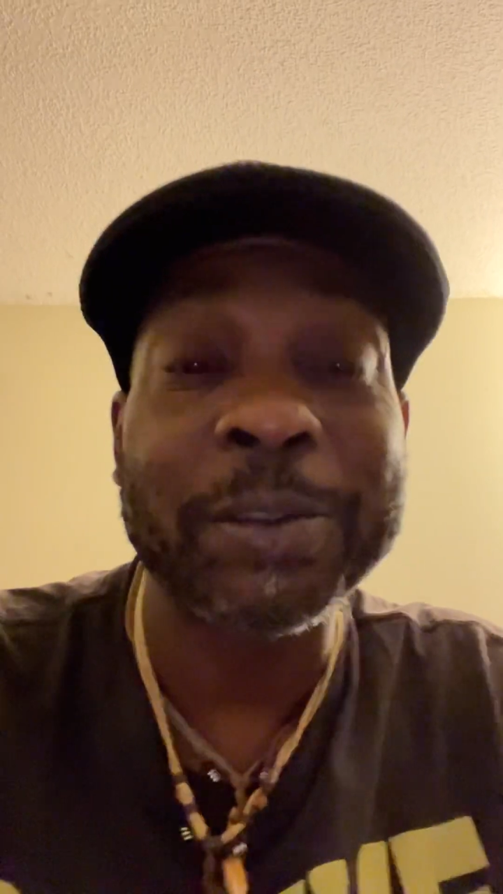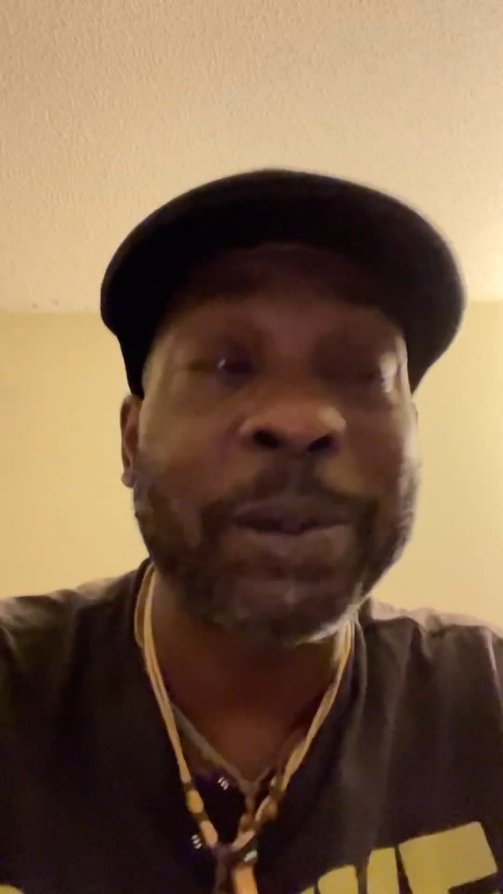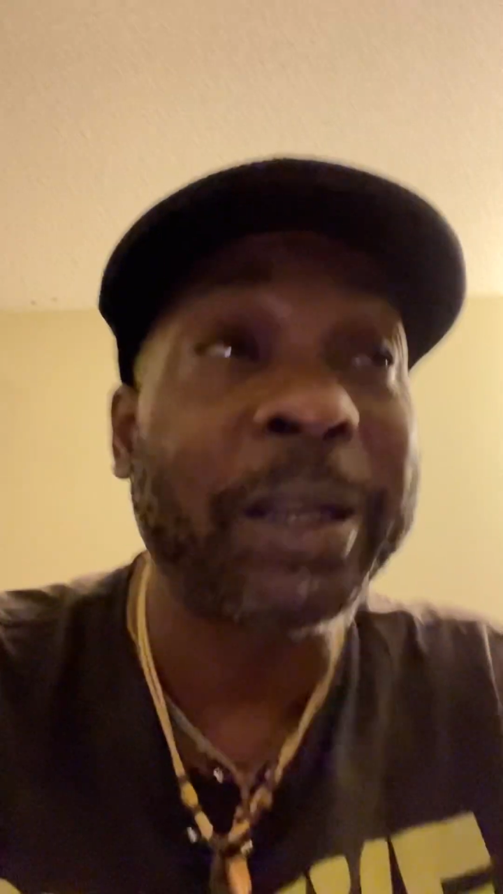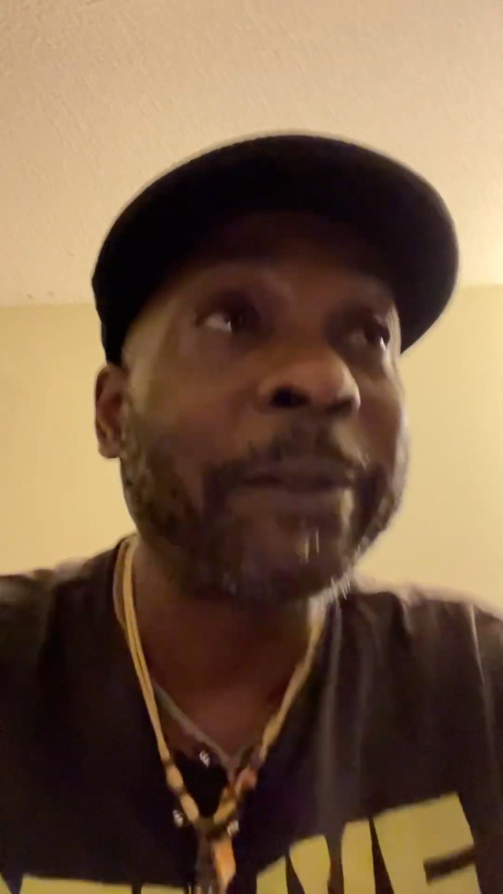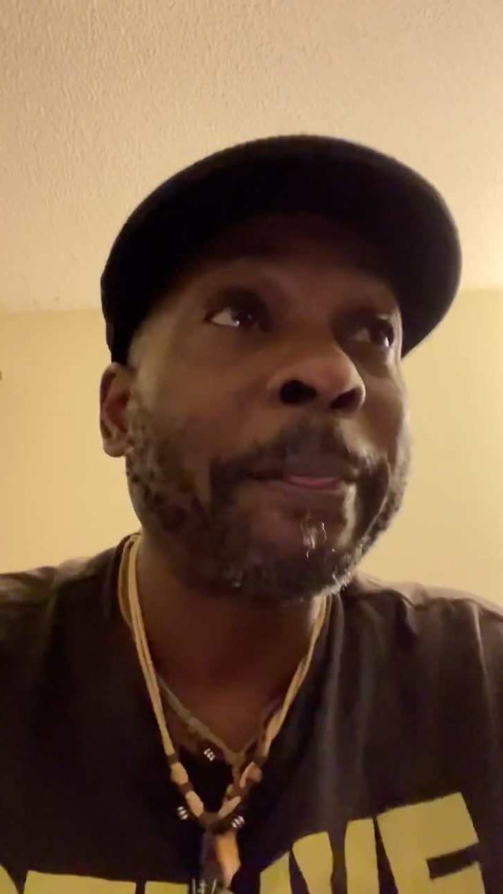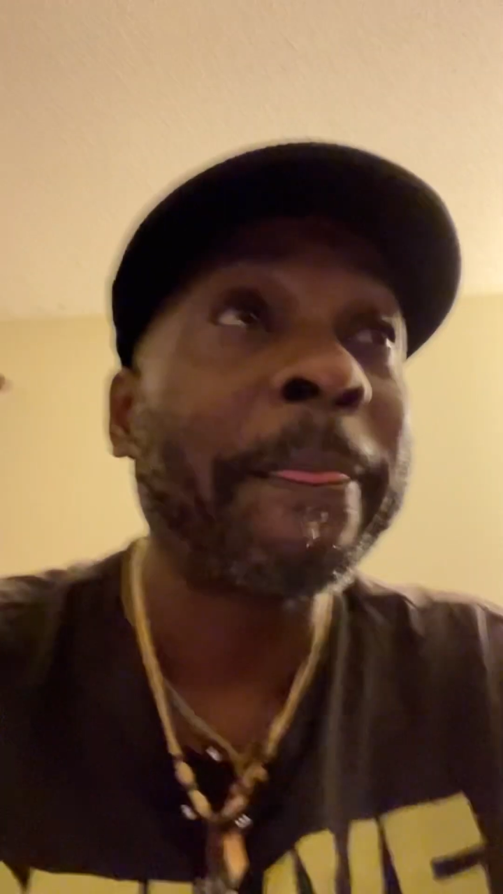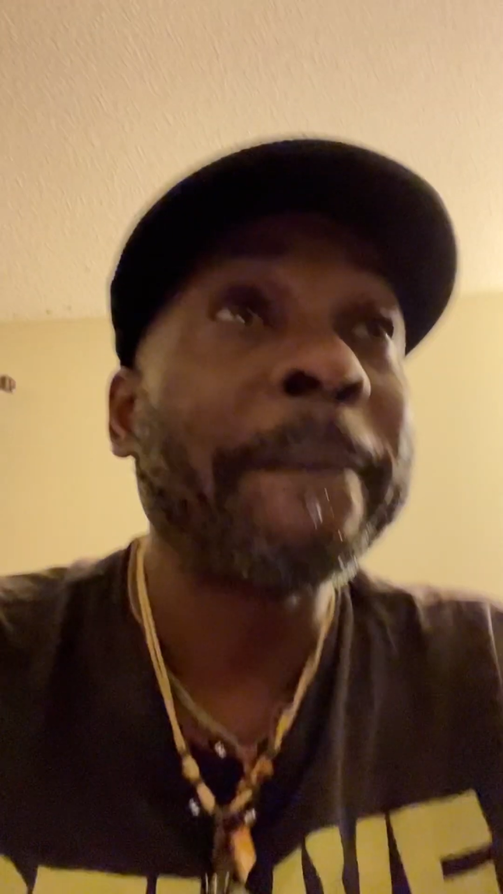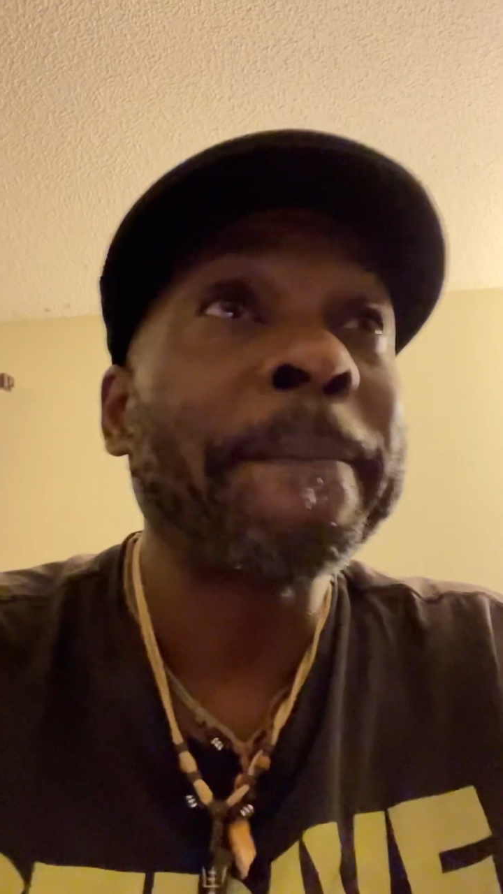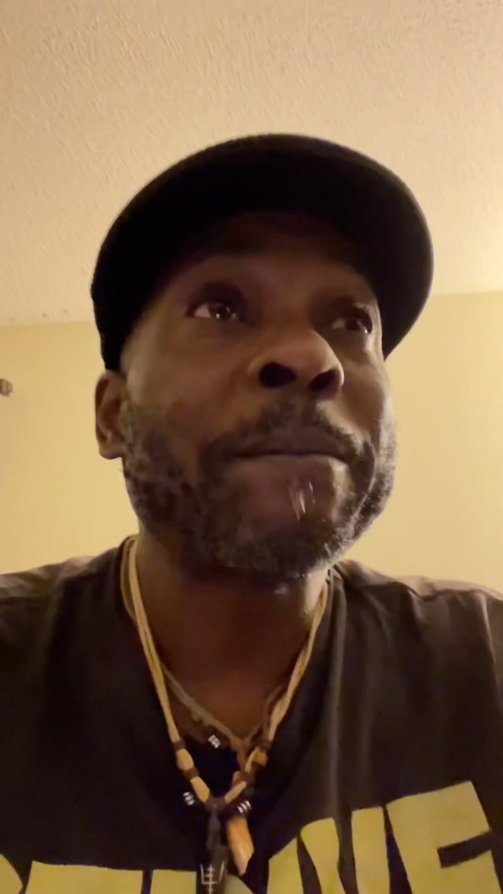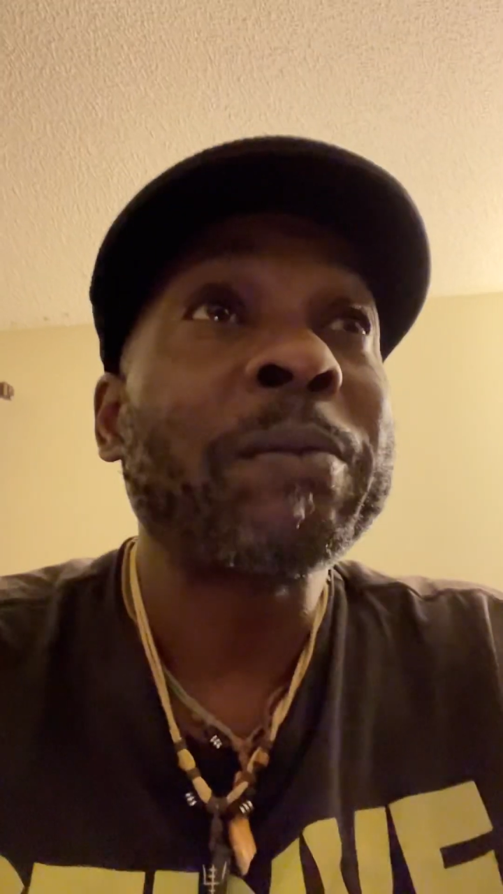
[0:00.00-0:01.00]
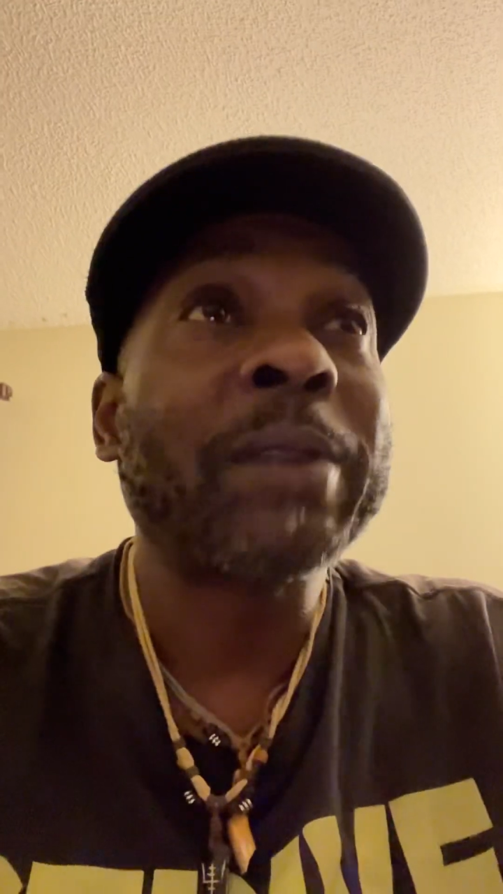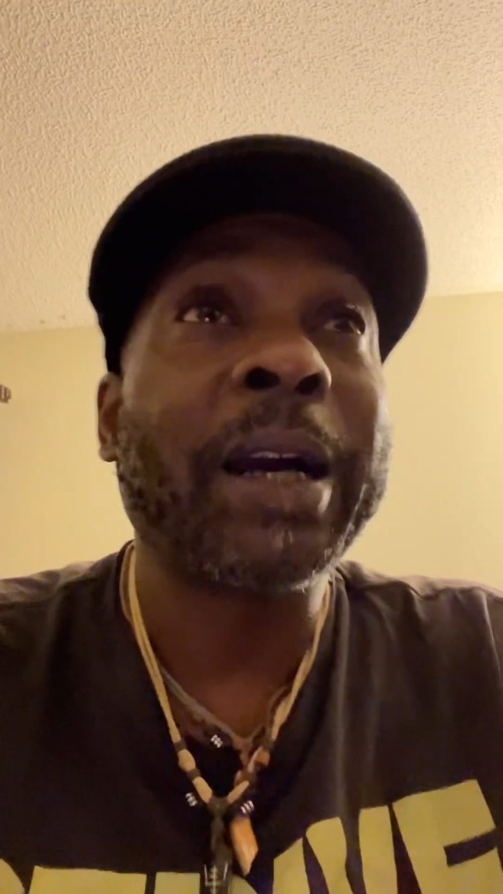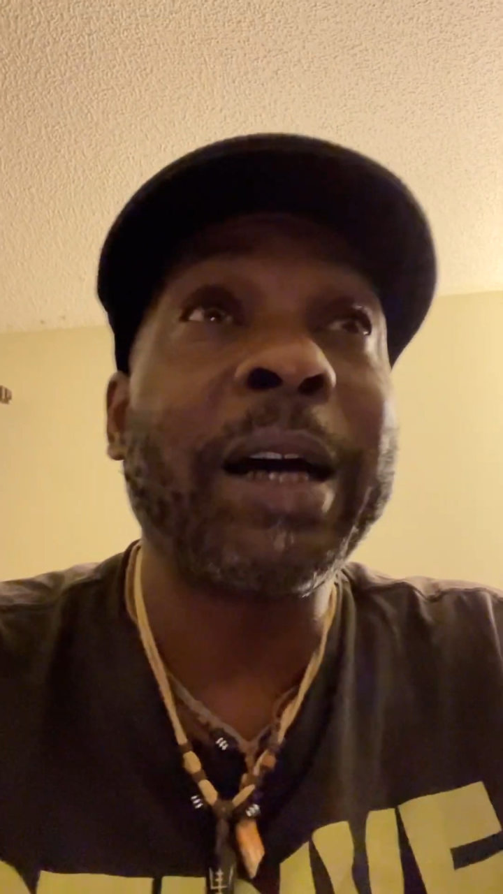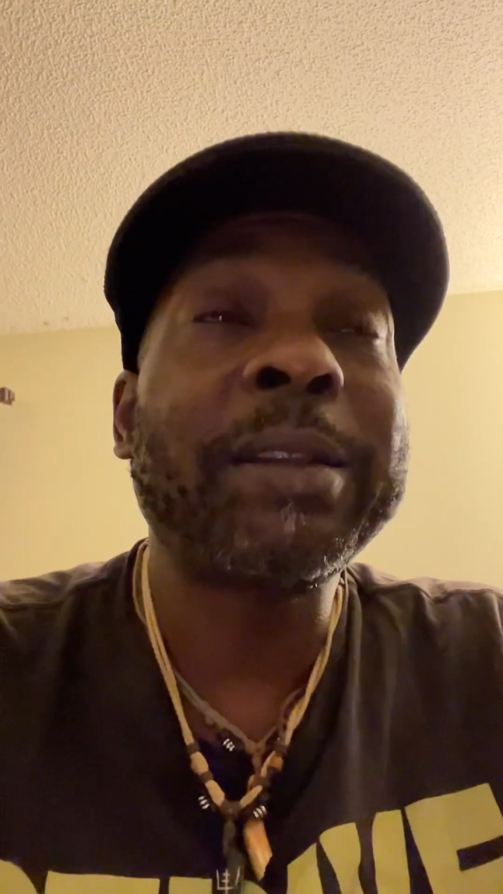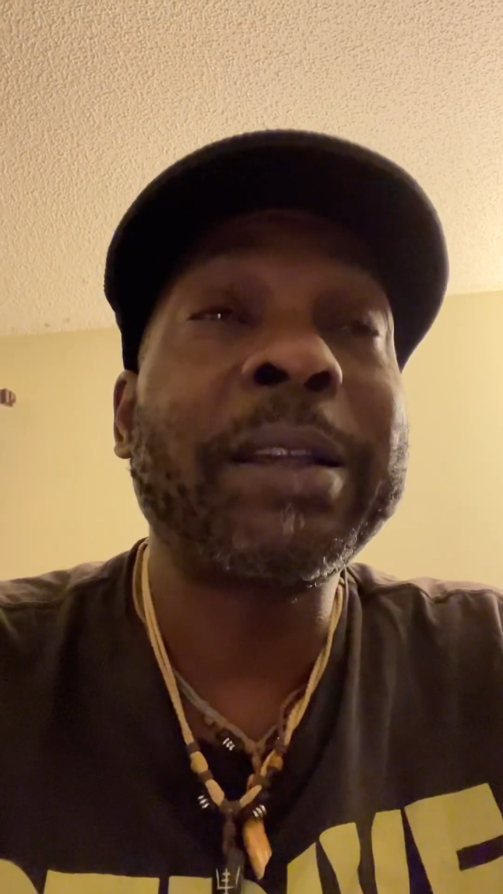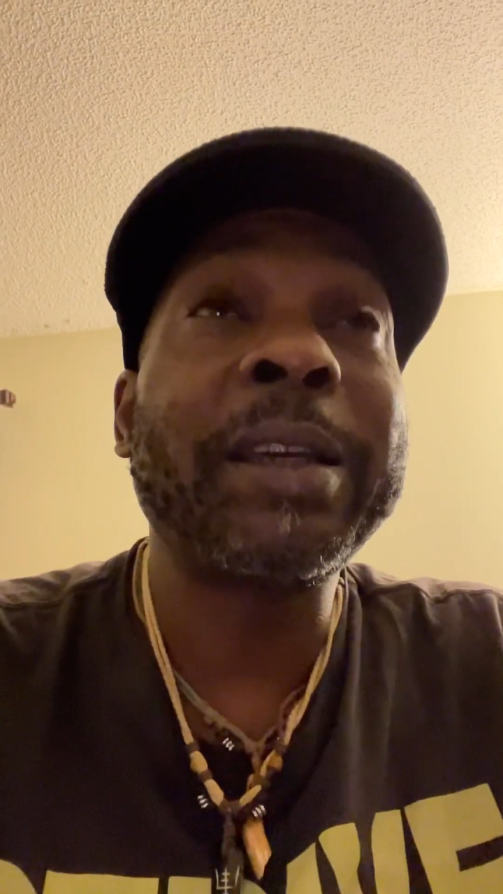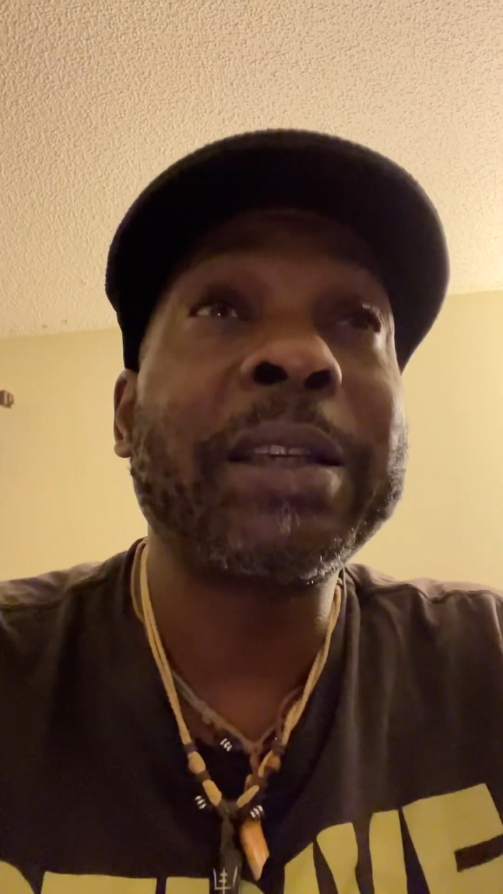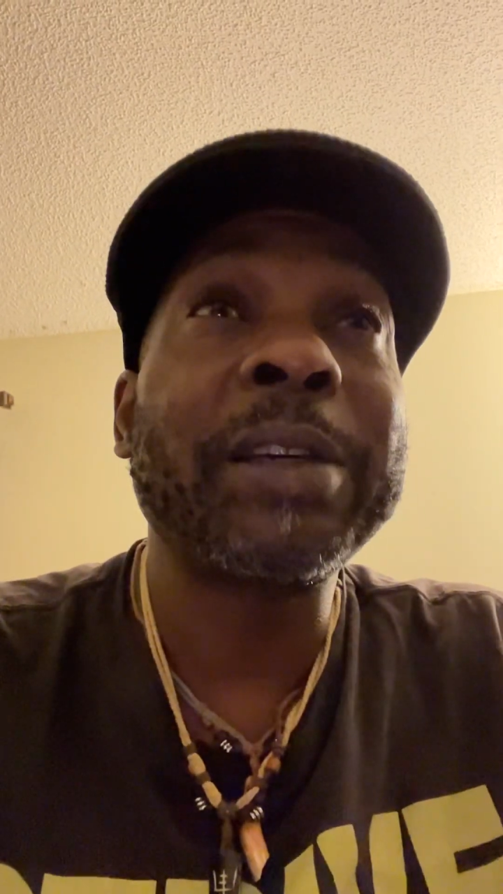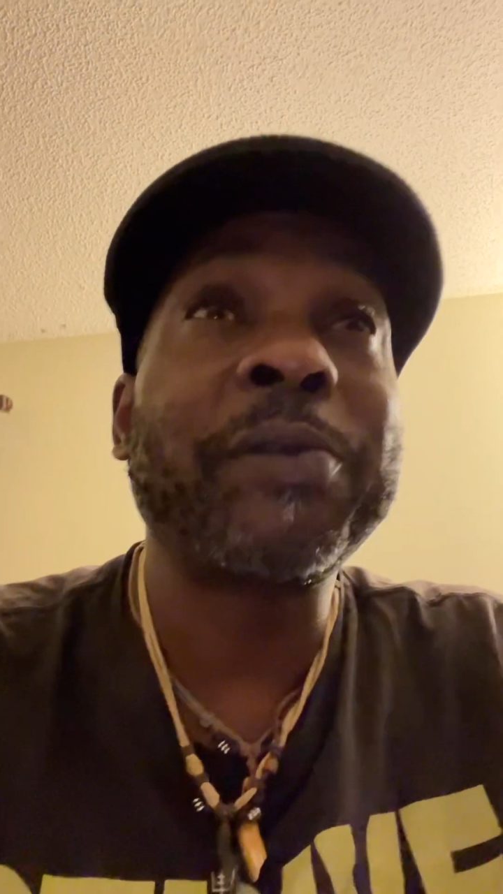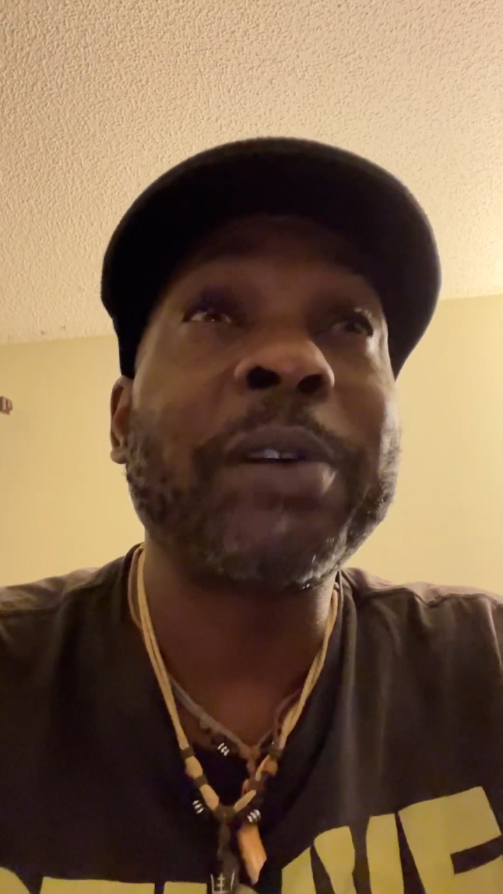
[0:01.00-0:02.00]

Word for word: But I think if